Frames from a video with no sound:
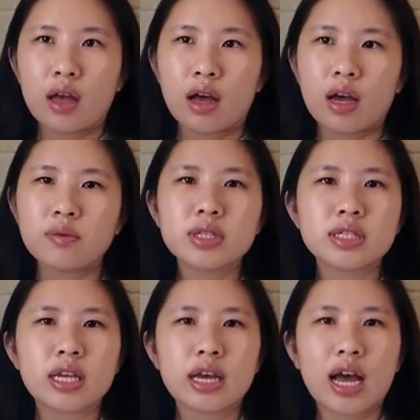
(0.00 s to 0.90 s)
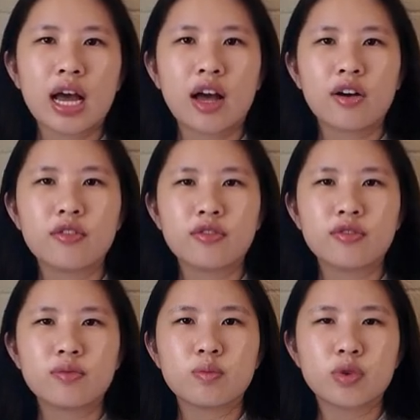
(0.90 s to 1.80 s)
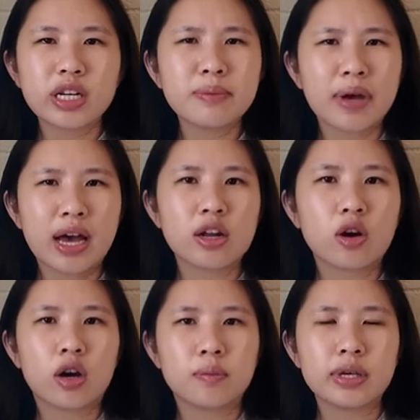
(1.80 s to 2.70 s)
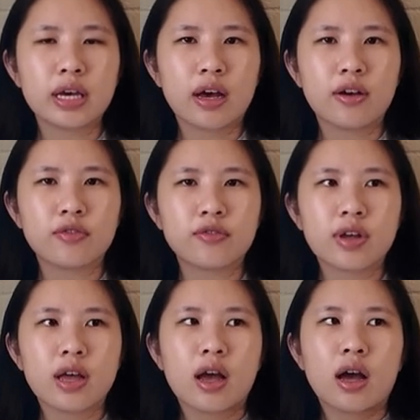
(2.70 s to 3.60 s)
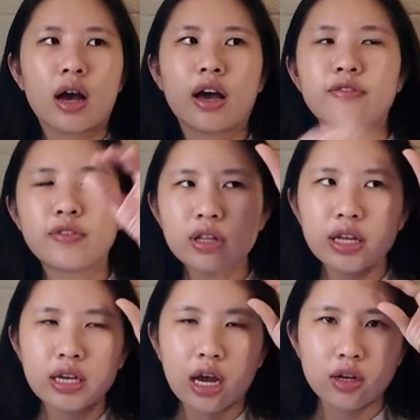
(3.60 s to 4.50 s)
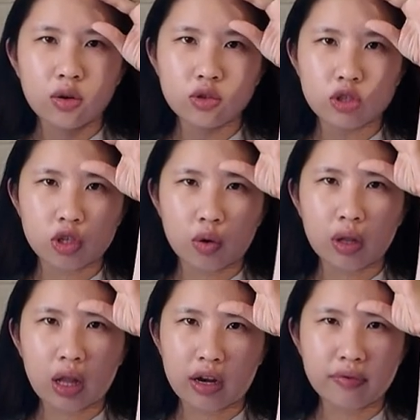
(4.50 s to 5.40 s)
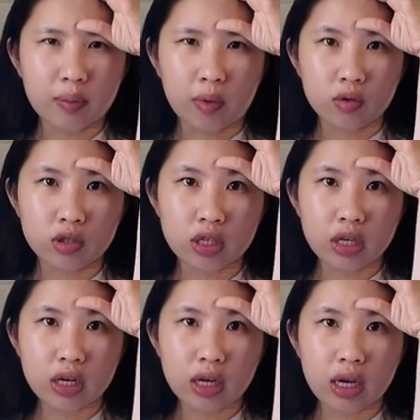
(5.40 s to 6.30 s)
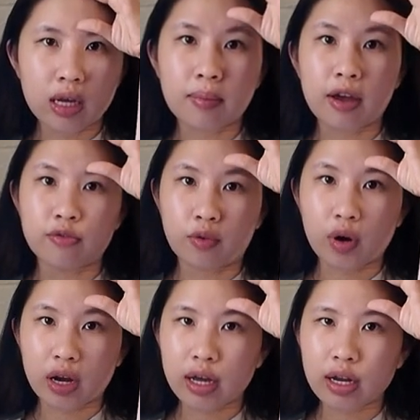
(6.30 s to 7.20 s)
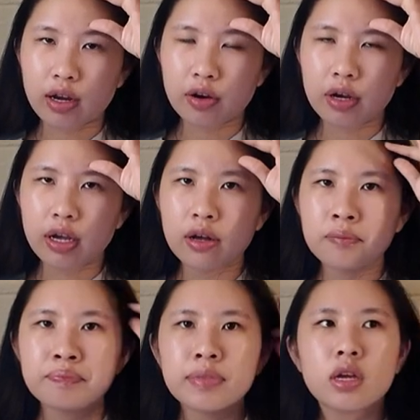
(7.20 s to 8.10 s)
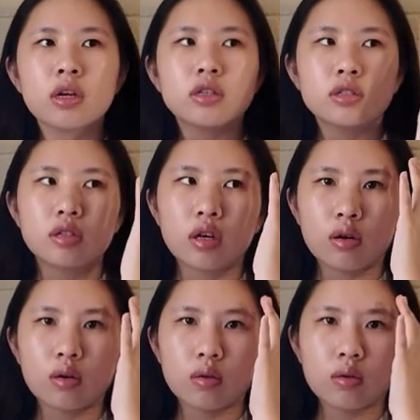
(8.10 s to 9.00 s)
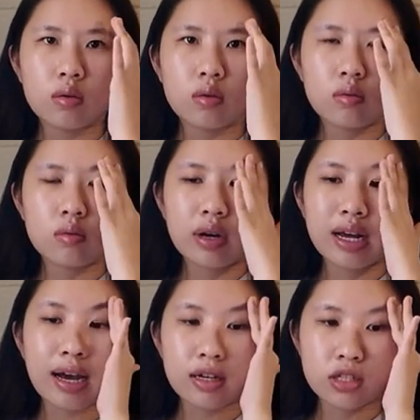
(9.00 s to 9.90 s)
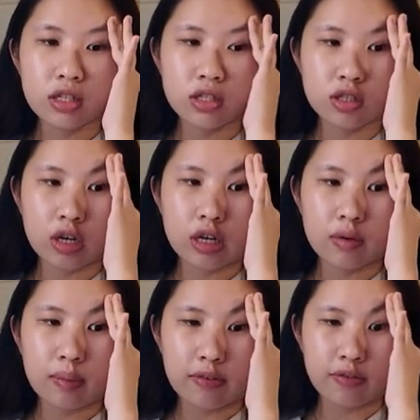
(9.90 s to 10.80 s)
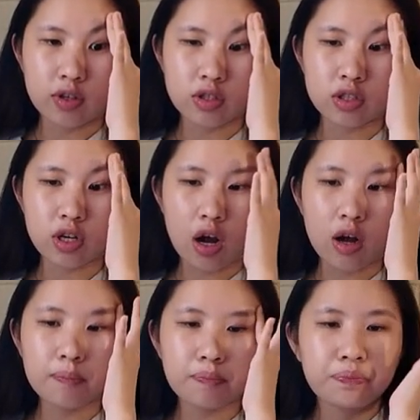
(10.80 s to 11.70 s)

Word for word: I would say I have pretty bad RBF. I feel like I don't show a lot of emotion in my forehead area. So when I actually started my first job,